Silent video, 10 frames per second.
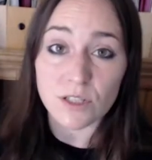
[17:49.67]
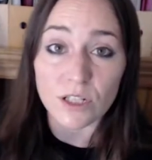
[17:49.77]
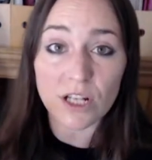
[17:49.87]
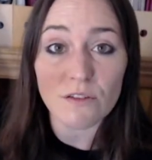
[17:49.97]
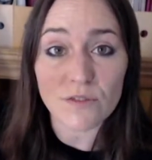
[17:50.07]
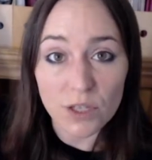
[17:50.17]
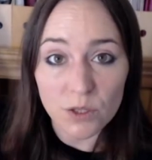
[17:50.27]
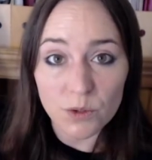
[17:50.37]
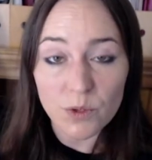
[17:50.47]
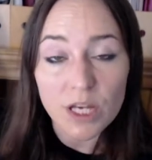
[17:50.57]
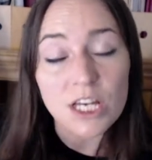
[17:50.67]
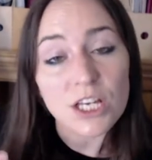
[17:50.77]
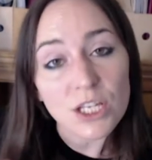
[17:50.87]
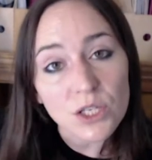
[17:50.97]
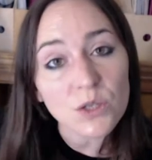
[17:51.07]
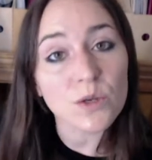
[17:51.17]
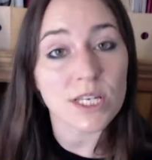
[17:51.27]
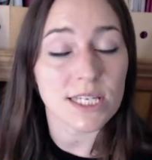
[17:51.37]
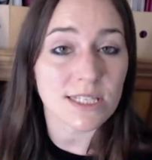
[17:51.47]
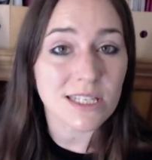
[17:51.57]
to love you. You
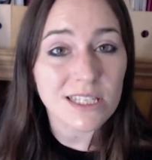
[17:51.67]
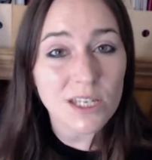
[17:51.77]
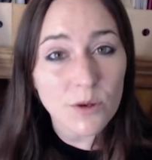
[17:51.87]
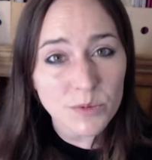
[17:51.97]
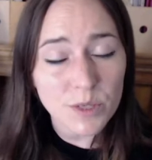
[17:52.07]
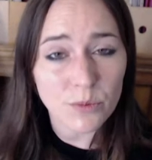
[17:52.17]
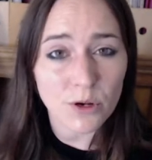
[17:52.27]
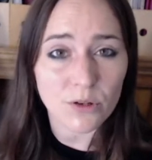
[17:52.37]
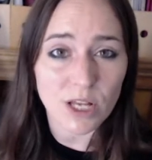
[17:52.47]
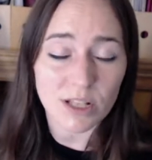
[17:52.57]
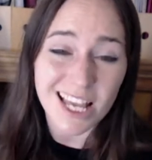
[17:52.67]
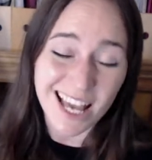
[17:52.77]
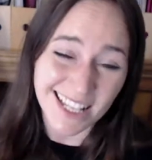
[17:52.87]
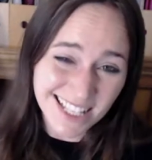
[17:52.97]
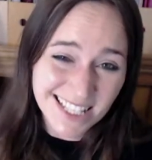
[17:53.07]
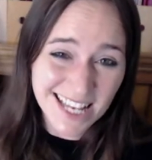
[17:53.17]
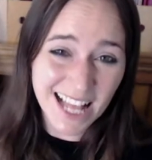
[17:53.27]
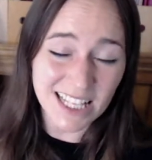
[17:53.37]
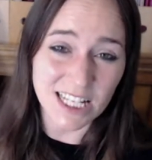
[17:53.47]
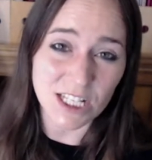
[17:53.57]
is the object pronoun. And in
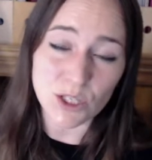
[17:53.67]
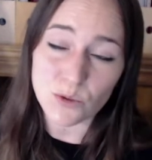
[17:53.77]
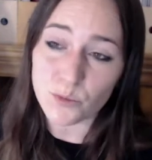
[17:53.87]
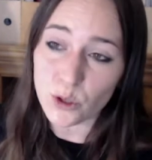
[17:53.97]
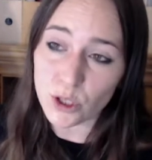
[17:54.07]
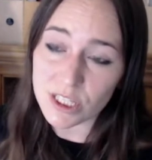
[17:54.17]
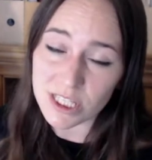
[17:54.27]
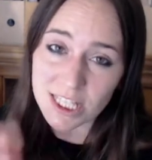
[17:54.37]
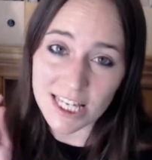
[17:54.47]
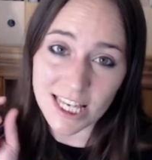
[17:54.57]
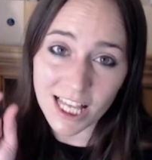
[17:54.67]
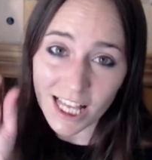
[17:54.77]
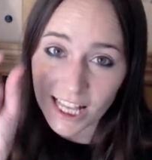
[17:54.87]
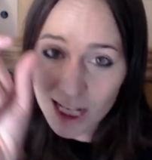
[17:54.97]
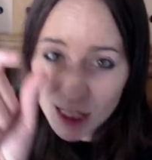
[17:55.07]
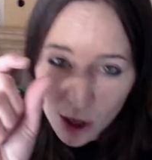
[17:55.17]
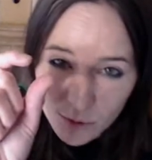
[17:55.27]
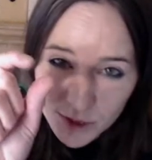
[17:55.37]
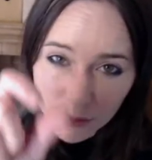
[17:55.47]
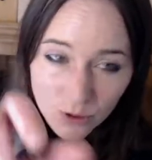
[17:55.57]
Italian, you put the little
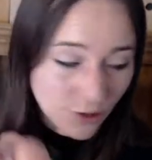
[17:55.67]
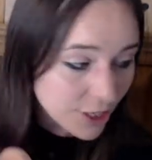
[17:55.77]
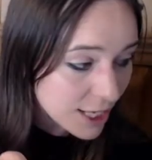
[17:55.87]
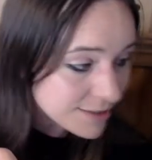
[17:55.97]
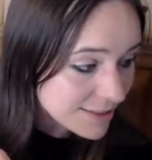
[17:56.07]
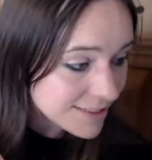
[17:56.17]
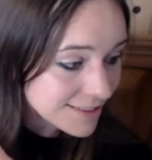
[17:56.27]
object pronoun,